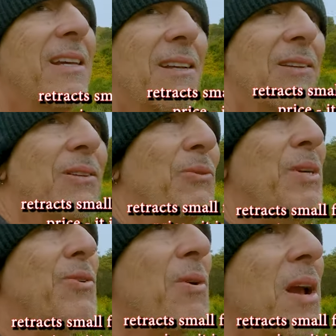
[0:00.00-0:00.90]
it'll
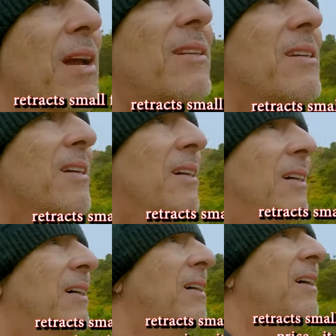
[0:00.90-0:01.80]
retract
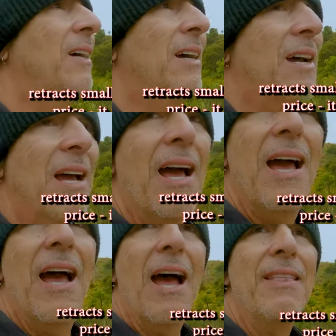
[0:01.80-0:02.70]

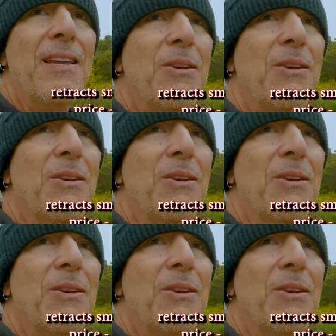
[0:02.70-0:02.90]
and